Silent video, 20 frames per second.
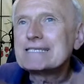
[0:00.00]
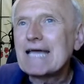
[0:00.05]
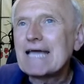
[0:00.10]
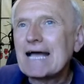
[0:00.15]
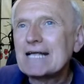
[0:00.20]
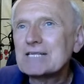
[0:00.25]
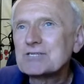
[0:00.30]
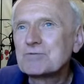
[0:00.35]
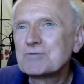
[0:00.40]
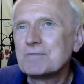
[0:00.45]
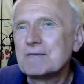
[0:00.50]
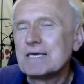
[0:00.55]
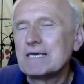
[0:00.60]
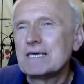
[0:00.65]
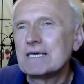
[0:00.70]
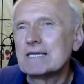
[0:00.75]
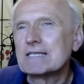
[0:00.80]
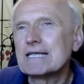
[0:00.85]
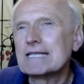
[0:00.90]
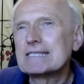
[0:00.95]
tells
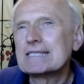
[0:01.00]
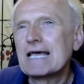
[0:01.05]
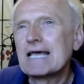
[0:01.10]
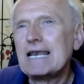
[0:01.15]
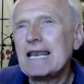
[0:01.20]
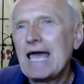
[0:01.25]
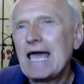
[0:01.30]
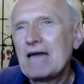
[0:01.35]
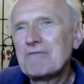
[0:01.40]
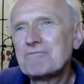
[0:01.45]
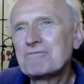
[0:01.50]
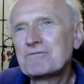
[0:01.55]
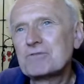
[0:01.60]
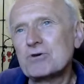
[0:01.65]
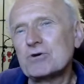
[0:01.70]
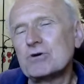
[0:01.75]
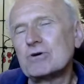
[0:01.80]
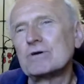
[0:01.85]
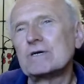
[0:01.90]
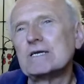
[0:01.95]
me that the
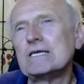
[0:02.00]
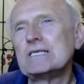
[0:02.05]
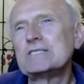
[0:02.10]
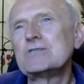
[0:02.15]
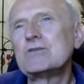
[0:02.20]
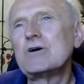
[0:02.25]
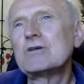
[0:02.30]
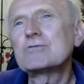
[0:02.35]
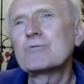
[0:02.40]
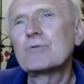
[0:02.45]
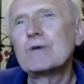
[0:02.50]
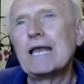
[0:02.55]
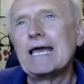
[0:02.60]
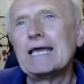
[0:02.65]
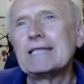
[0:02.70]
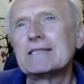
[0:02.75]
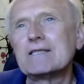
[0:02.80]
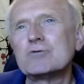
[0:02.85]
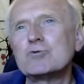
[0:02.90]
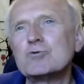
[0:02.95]
laughter is not
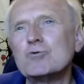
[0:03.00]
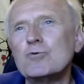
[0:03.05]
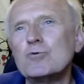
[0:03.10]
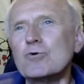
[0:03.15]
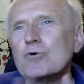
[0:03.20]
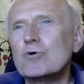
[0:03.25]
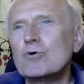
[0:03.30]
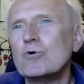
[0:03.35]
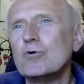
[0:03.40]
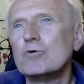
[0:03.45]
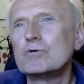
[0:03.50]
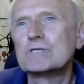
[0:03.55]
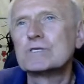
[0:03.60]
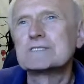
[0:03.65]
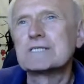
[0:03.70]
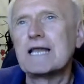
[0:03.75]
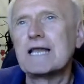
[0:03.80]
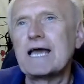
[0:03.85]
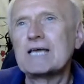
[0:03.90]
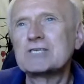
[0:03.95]
related to good
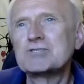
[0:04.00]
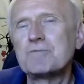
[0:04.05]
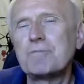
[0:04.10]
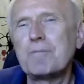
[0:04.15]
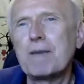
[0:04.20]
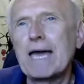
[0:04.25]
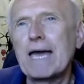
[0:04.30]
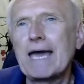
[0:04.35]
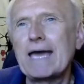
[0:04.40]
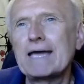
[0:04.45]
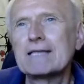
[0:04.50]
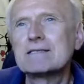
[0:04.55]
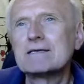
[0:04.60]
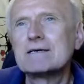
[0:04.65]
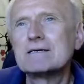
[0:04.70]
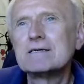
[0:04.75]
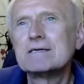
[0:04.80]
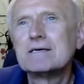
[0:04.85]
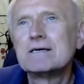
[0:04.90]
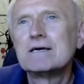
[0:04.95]
/ bad.
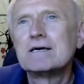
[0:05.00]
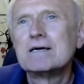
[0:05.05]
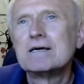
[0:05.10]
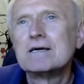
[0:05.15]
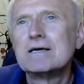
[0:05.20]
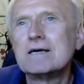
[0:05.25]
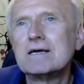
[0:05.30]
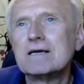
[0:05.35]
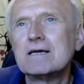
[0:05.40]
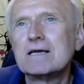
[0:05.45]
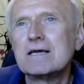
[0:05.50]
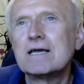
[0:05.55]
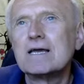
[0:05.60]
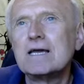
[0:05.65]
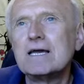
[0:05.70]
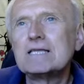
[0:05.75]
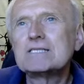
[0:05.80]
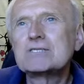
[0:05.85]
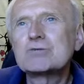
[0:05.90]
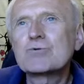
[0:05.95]

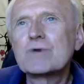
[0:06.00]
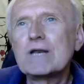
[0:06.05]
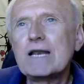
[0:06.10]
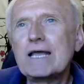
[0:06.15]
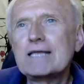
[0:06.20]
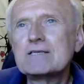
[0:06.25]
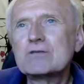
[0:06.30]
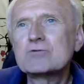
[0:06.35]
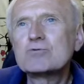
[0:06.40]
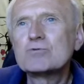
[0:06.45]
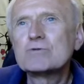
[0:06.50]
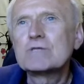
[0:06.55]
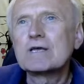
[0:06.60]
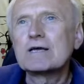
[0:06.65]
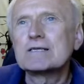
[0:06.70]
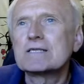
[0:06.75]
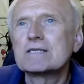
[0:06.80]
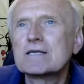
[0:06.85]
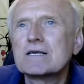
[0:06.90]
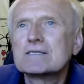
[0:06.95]
It's related to
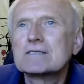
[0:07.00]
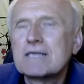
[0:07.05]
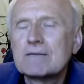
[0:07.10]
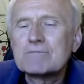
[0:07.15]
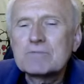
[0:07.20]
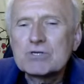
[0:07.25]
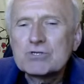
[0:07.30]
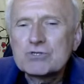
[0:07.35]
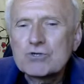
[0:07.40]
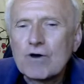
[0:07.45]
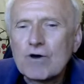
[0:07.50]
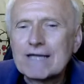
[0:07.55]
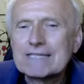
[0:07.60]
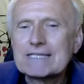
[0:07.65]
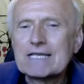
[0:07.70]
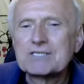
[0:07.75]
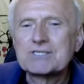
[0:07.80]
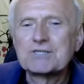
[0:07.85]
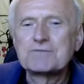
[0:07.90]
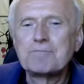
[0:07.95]
something so
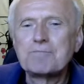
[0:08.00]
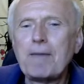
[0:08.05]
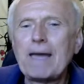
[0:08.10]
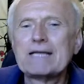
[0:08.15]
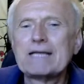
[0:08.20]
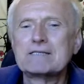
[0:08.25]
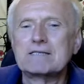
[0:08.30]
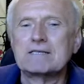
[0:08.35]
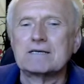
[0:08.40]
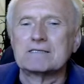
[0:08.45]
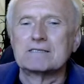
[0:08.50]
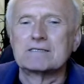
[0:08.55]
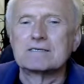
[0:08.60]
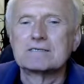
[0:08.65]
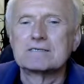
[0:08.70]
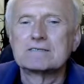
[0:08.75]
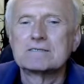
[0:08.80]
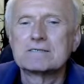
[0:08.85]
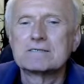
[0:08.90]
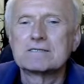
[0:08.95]
unexpected.
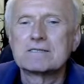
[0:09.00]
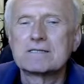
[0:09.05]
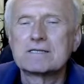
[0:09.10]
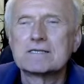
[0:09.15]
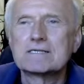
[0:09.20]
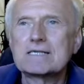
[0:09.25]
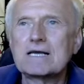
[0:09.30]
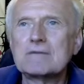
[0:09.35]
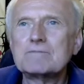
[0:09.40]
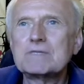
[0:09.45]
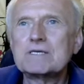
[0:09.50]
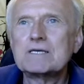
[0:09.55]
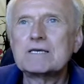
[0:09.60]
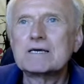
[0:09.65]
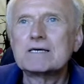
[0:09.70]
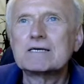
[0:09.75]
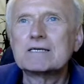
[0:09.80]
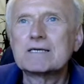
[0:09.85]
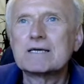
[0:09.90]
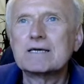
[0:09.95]
Something,